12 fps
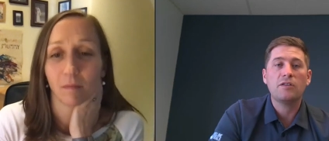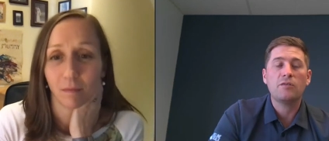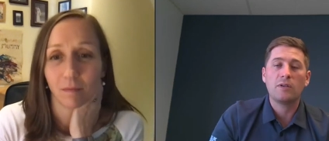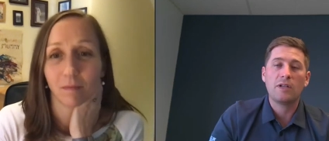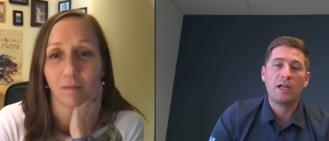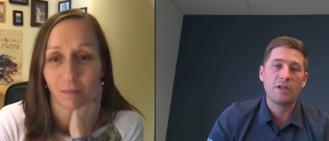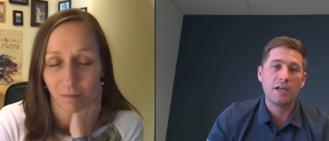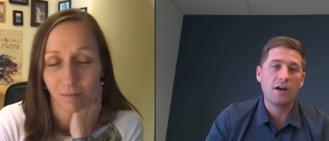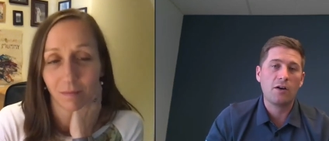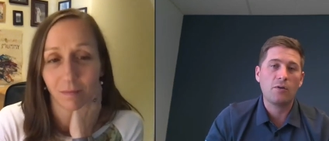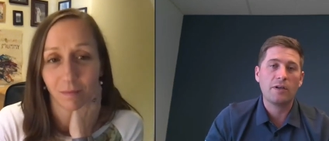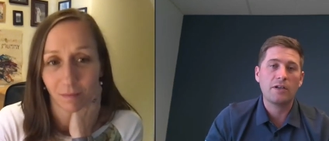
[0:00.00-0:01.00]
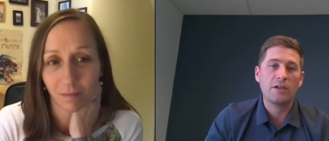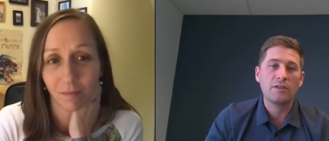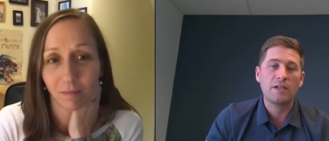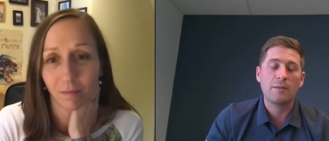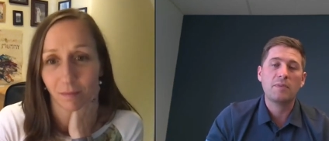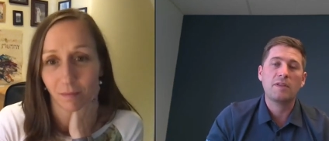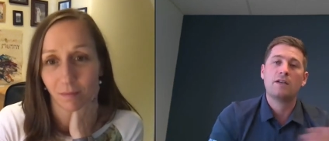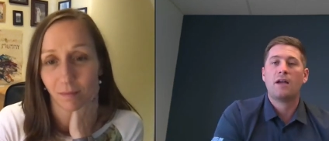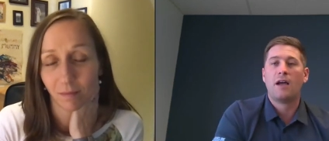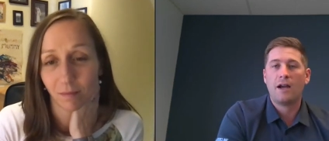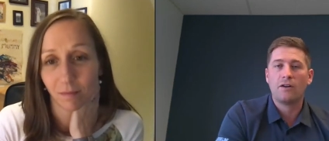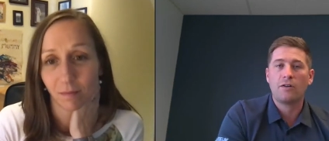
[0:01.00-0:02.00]
Speaker 1: you will have a narrower intercept that is
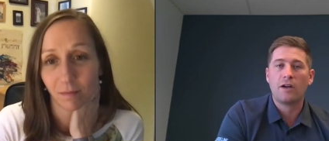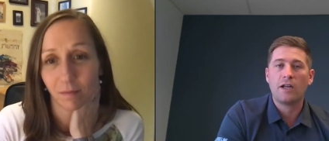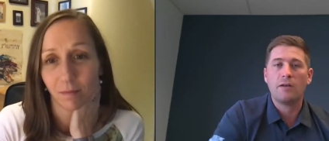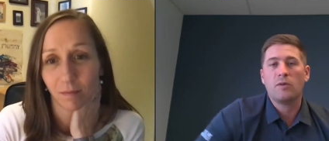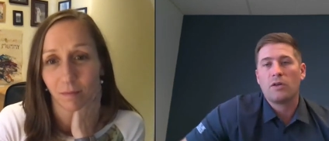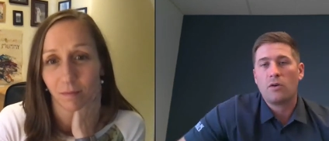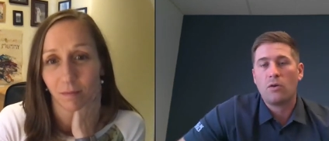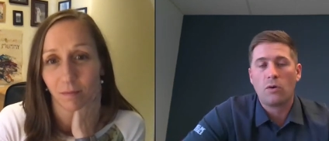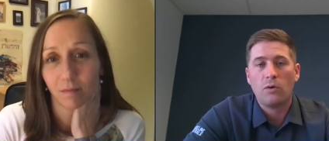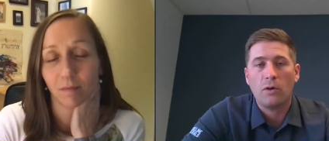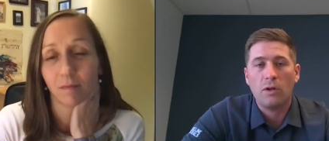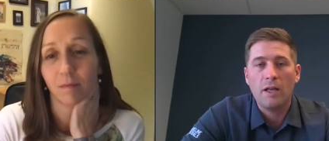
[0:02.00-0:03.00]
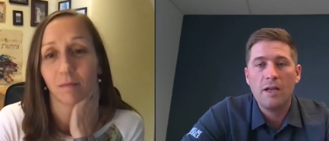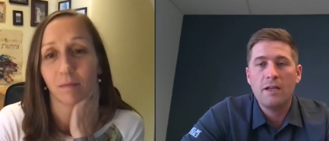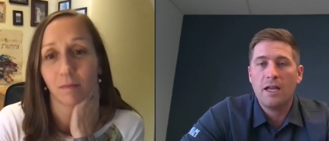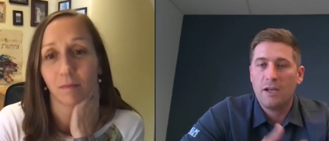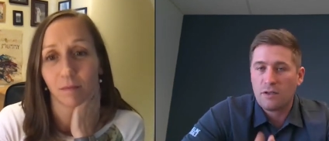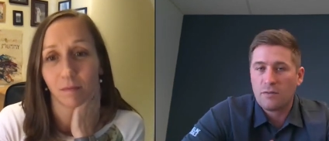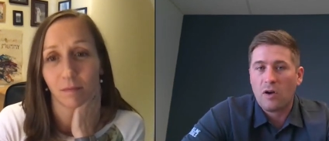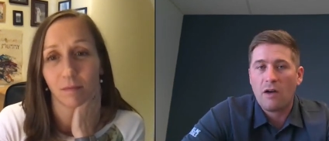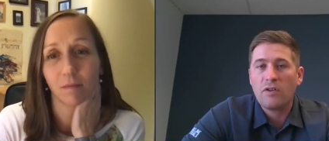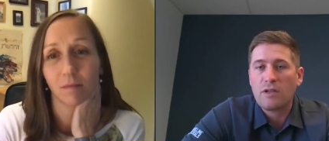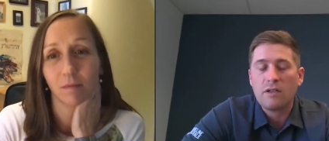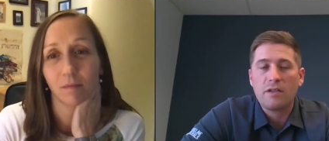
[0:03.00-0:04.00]
higher grade with a core hole, and it's
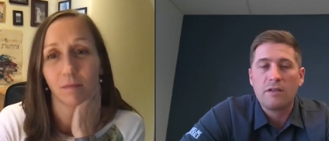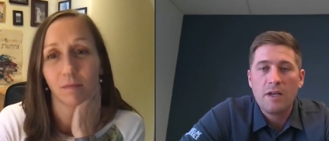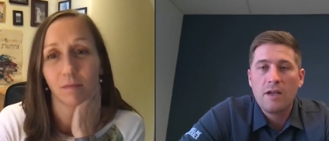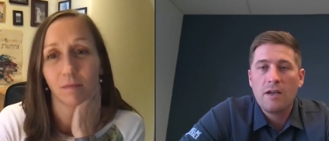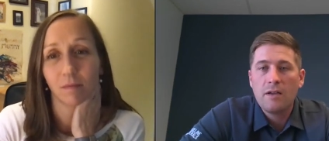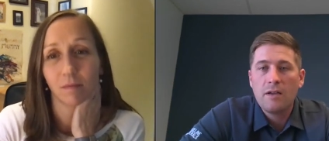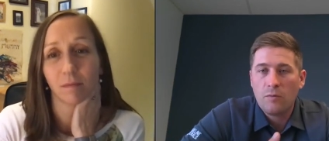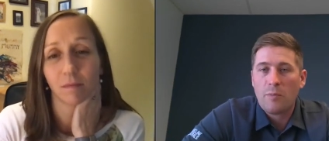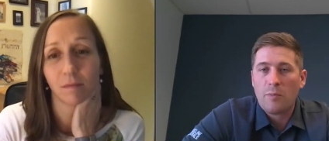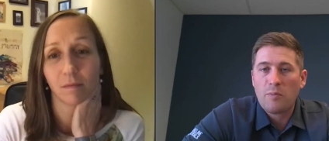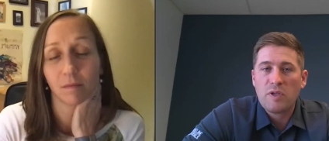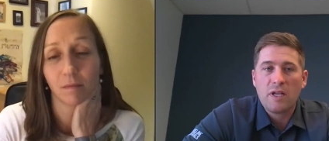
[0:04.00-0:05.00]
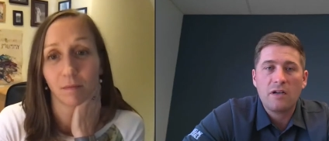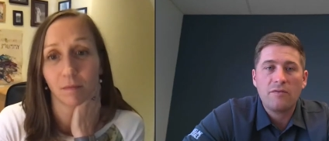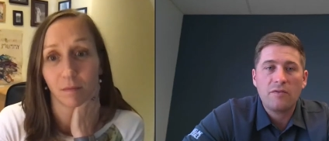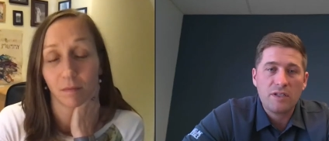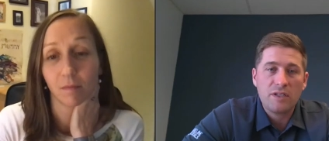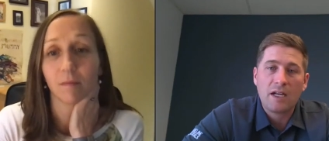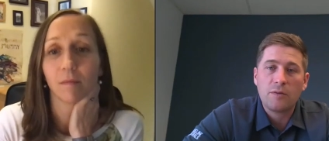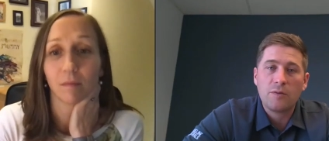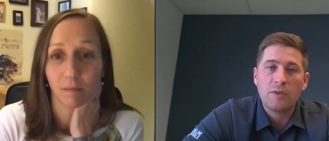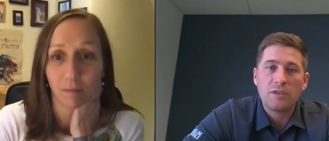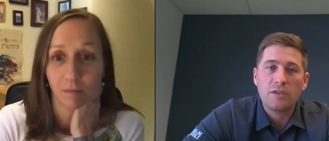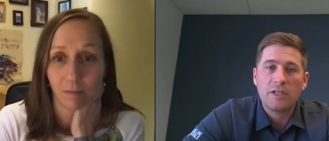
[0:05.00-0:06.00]
obviously representative exactly
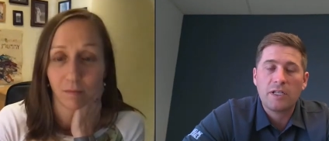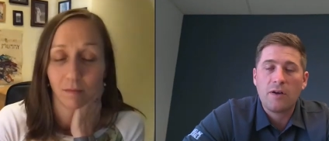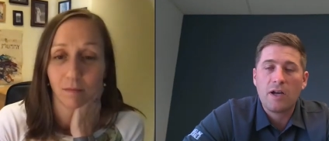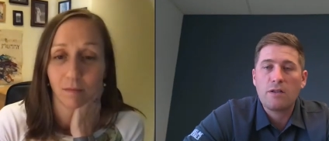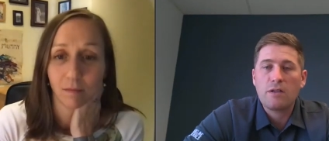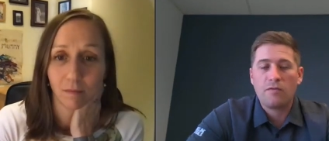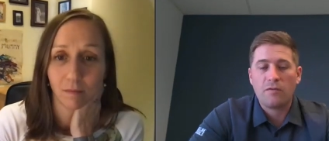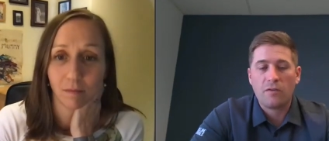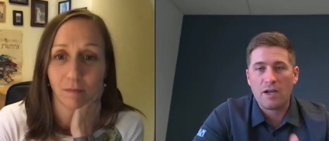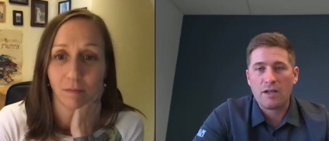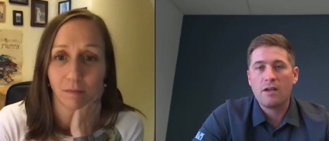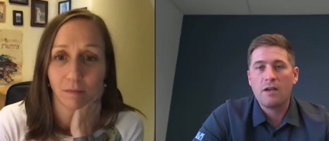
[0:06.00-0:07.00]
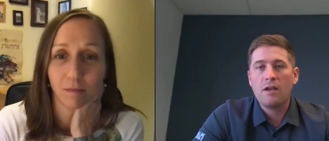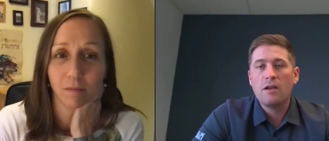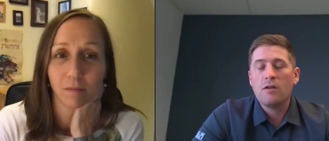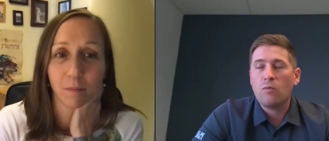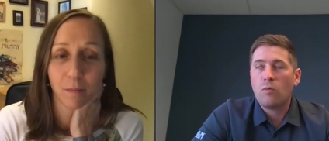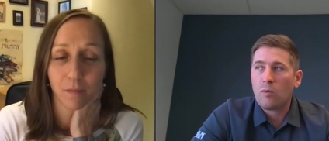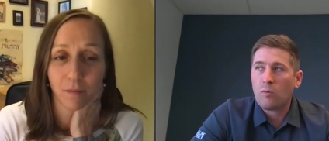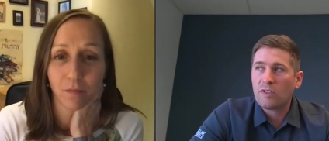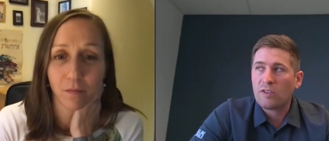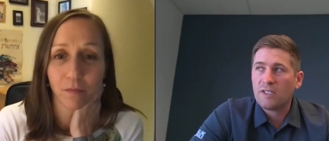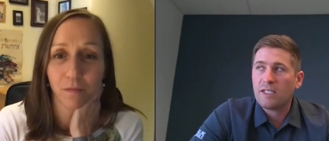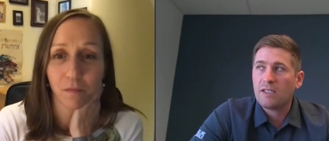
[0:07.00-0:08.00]
what you're drilling, right? So for us, what we're
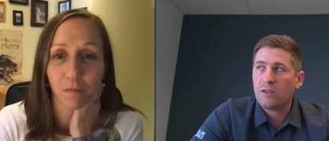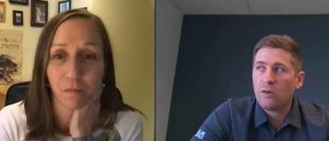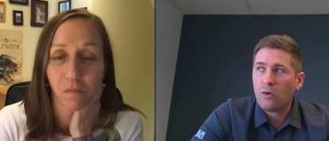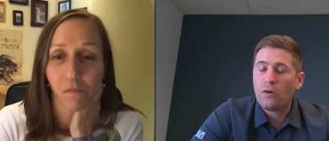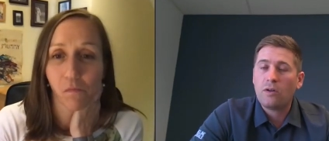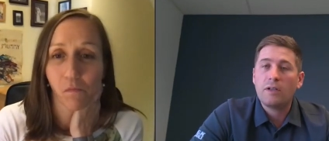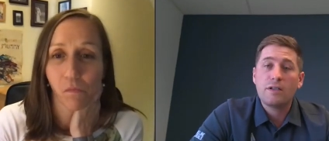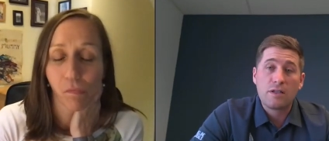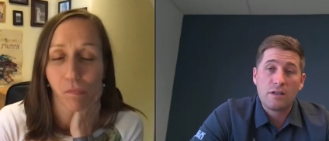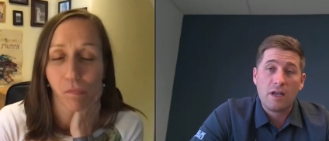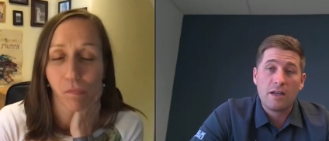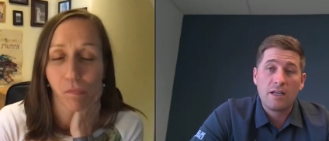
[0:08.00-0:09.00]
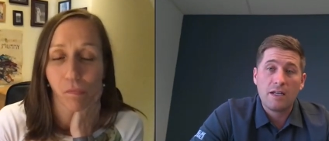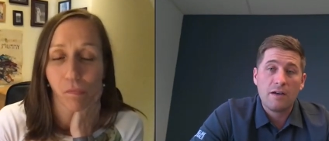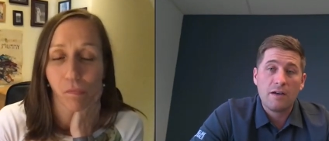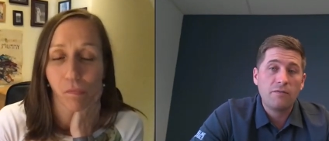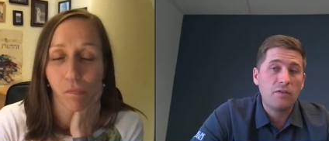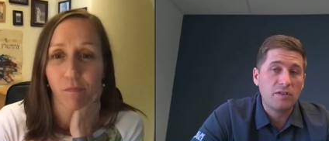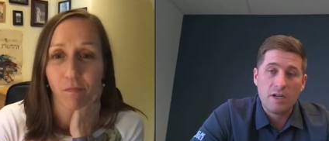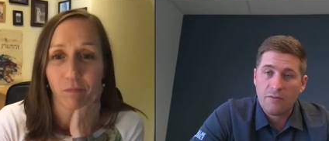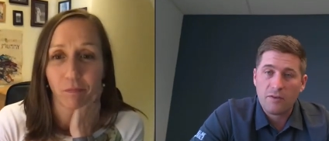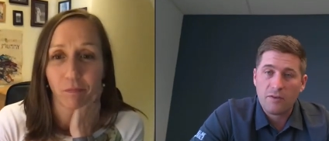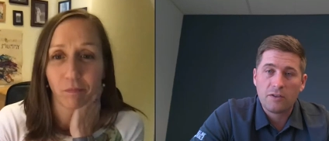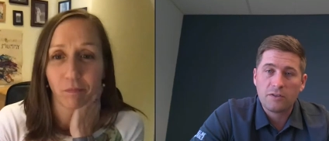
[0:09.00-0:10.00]
seeing in the whole is exciting enough. There's
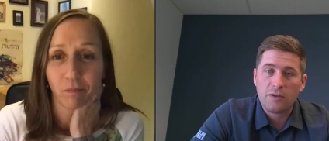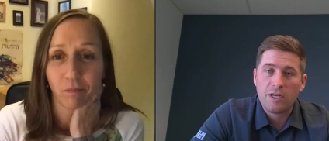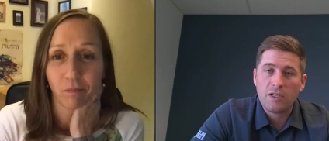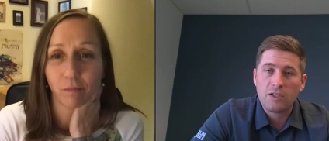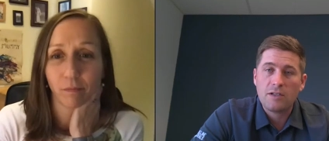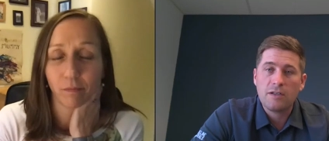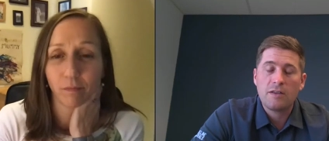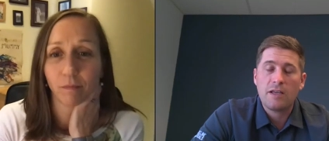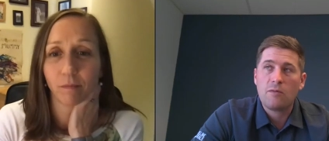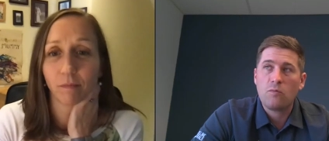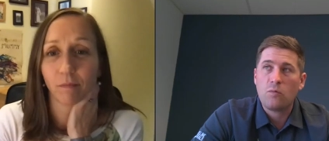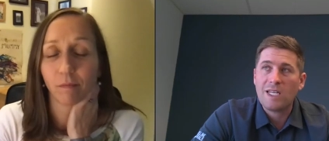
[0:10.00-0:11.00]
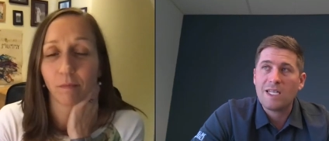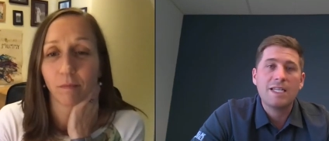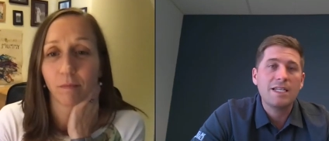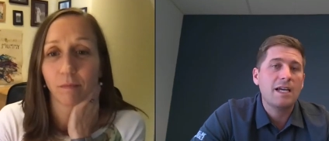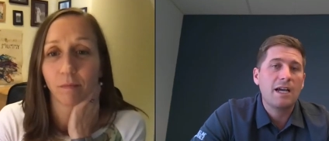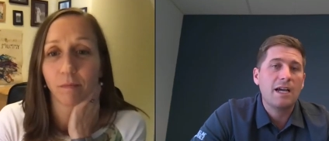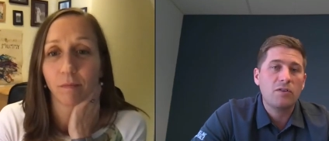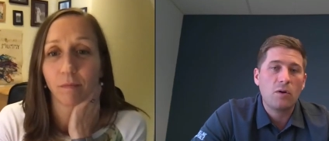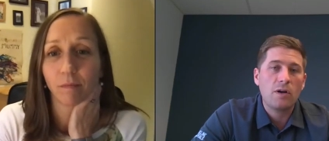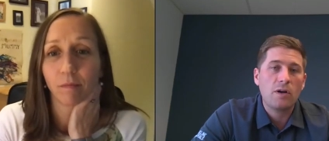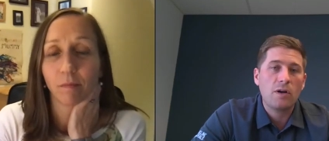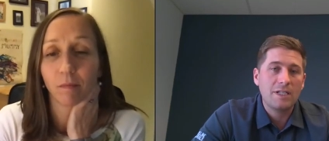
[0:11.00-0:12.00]
enough alteration that we need to have
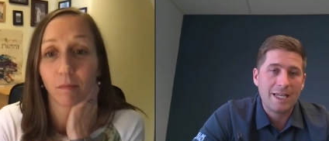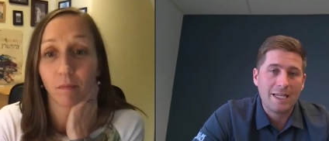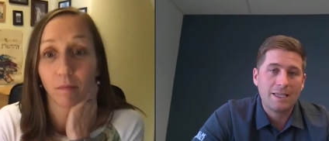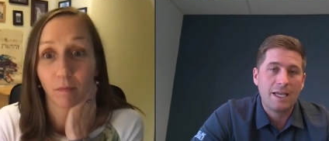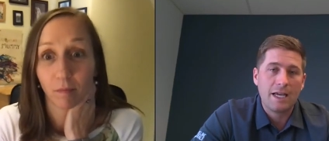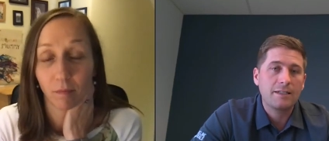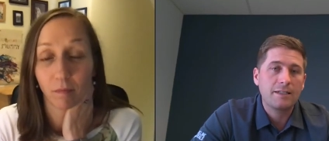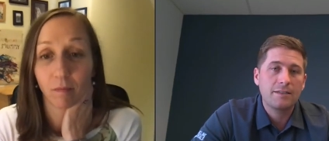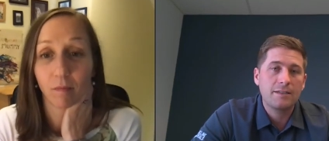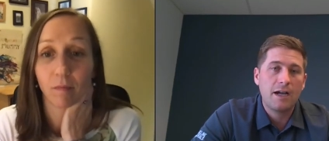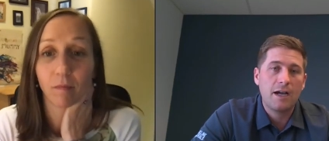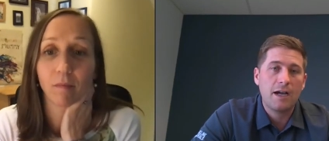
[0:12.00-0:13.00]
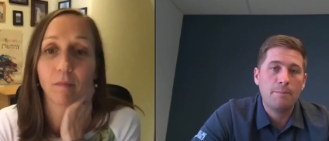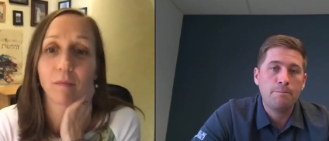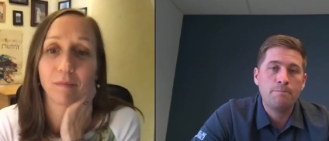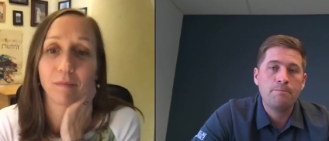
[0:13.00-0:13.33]
core to get that. Um,